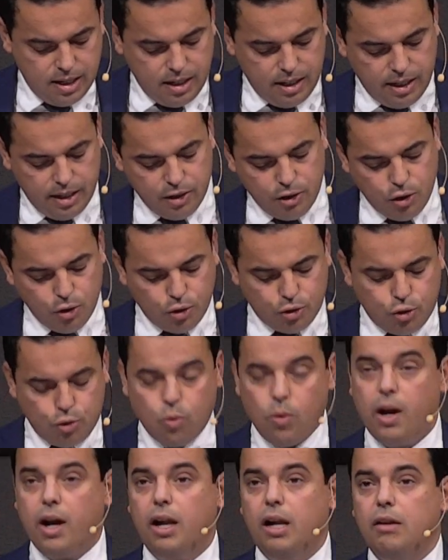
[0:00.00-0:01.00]
In Luke
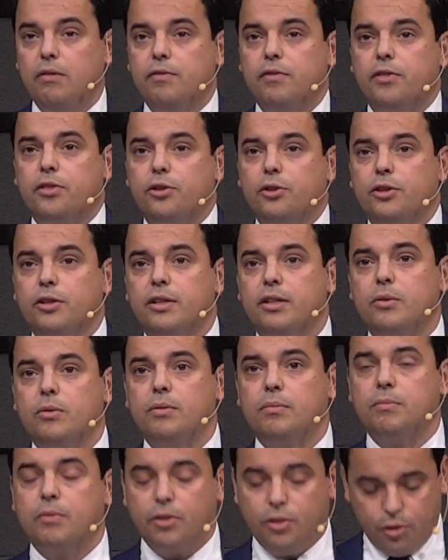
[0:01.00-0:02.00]
12, 30,
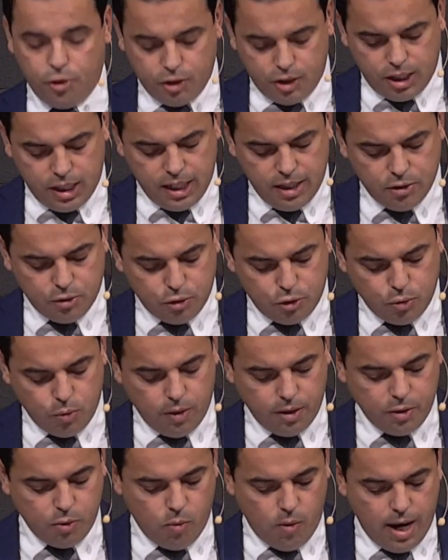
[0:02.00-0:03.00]
13 to
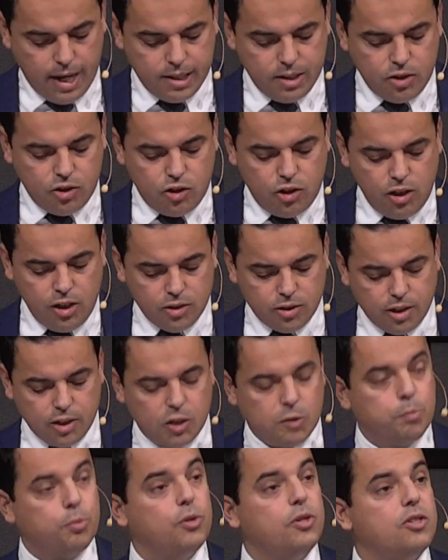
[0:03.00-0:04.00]
21,
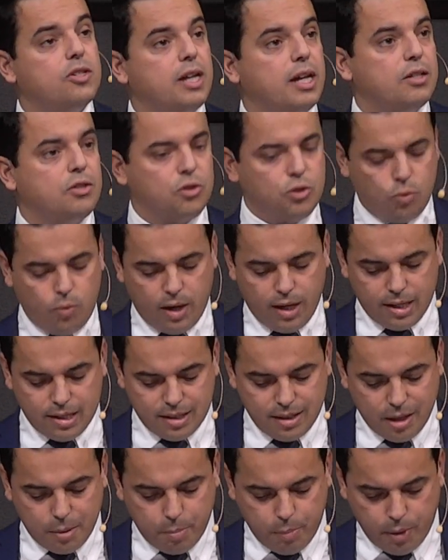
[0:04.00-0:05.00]
Jesus presents to us the